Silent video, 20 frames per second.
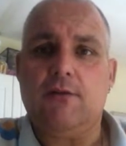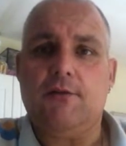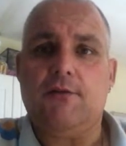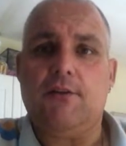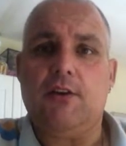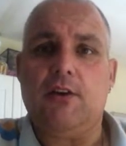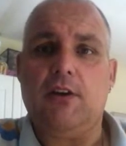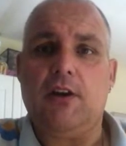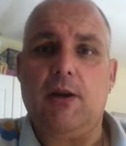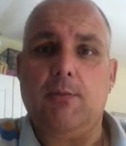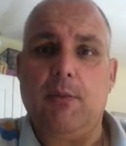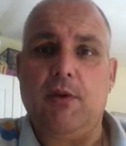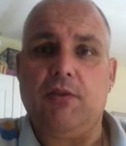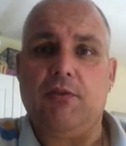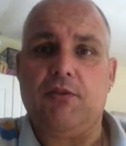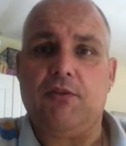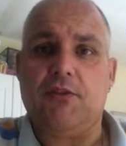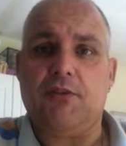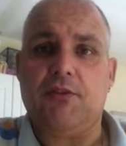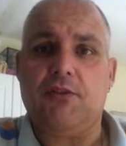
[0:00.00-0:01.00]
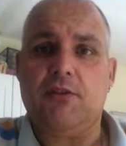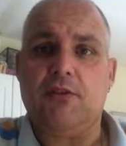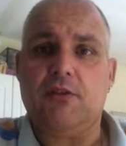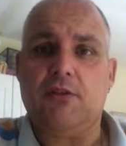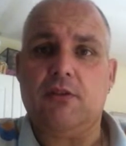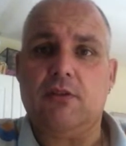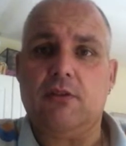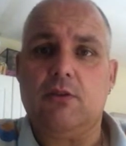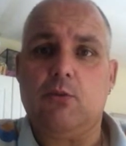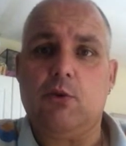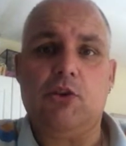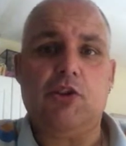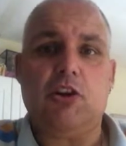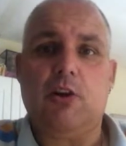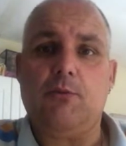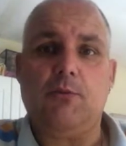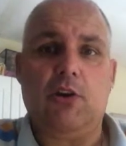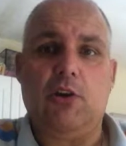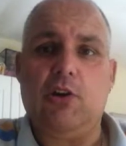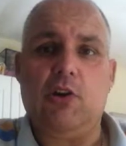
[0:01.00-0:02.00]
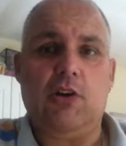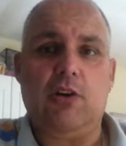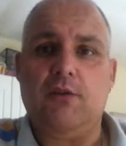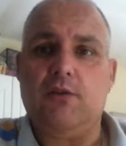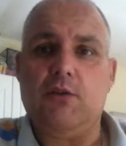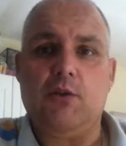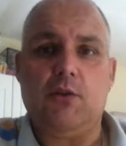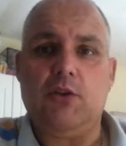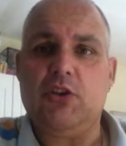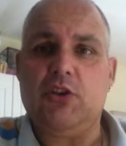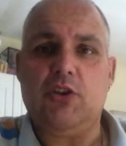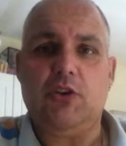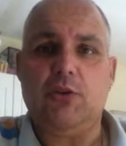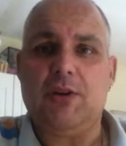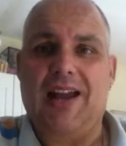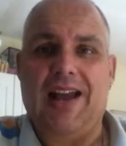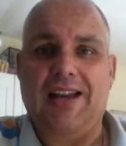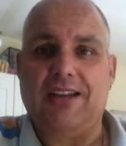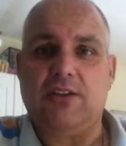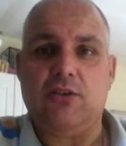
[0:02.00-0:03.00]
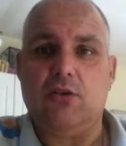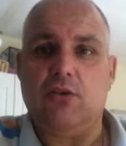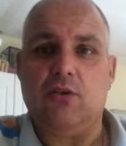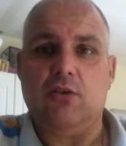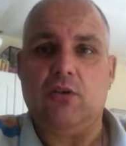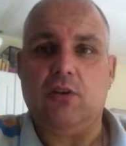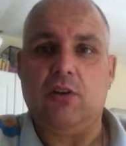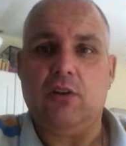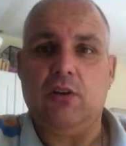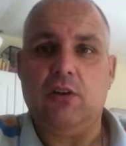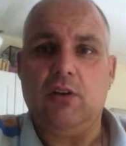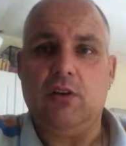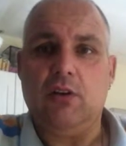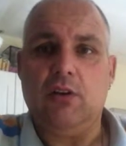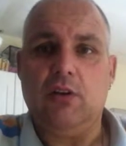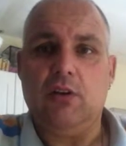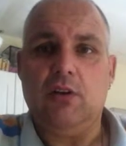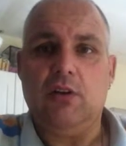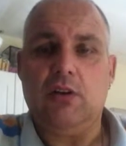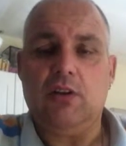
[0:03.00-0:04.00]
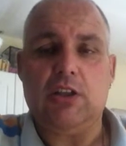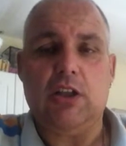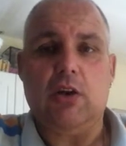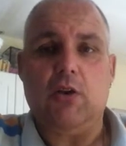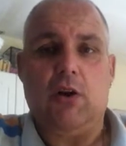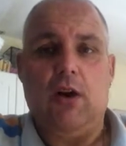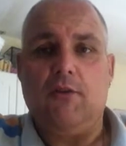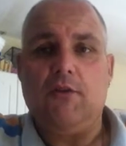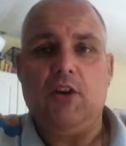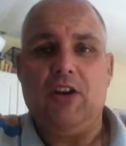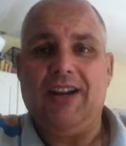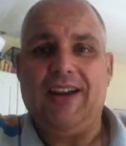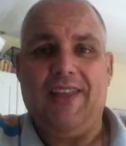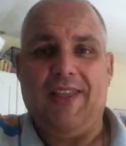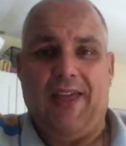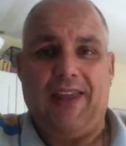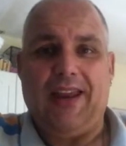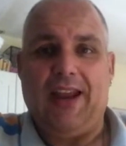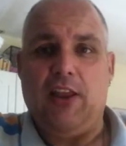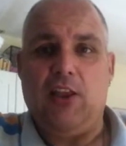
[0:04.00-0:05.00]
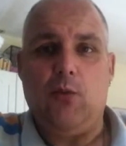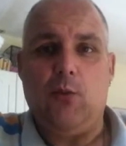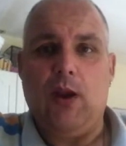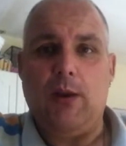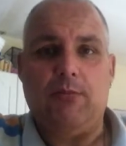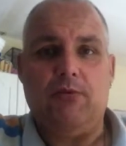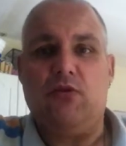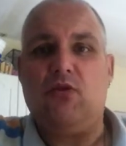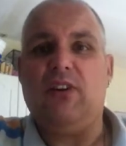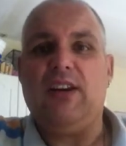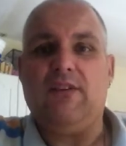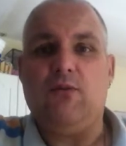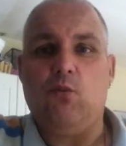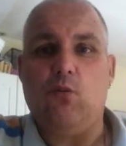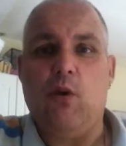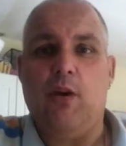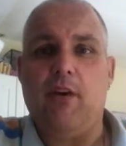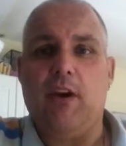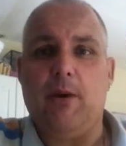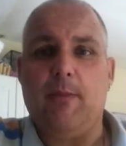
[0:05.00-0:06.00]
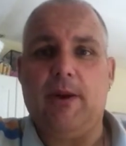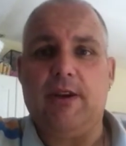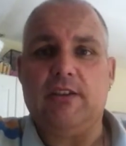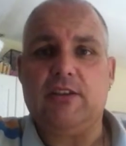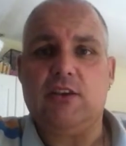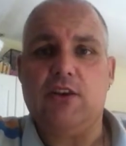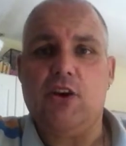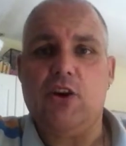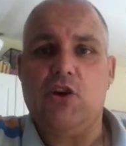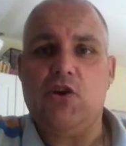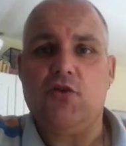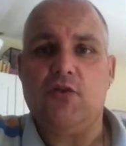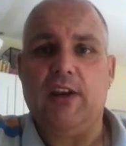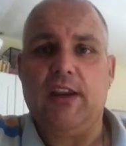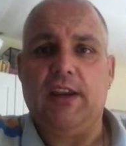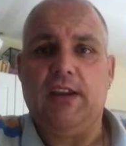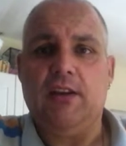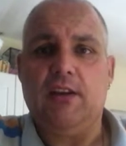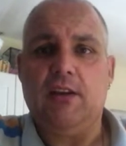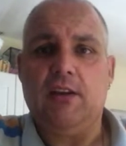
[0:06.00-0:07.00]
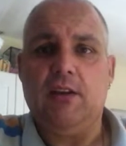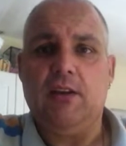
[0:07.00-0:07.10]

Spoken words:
for a month, which I'm not looking forward to at all. So I've got to get that out of the way before even worrying about surgery.